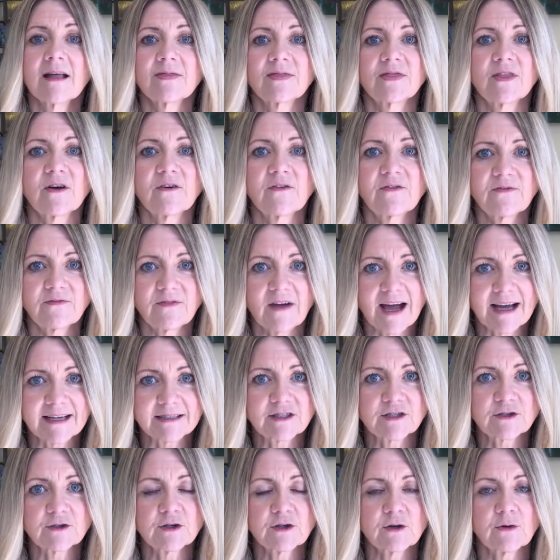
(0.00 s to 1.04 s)
the
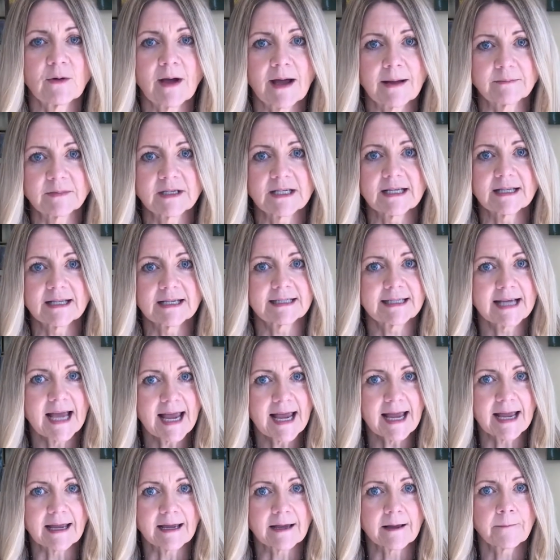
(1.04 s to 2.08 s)
faster you empty the
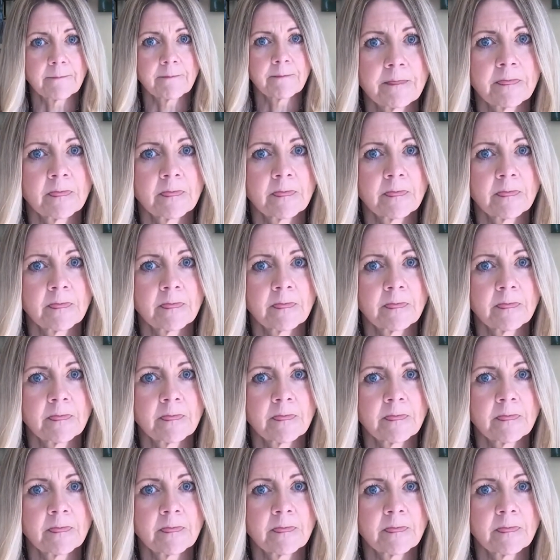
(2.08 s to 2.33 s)
tank.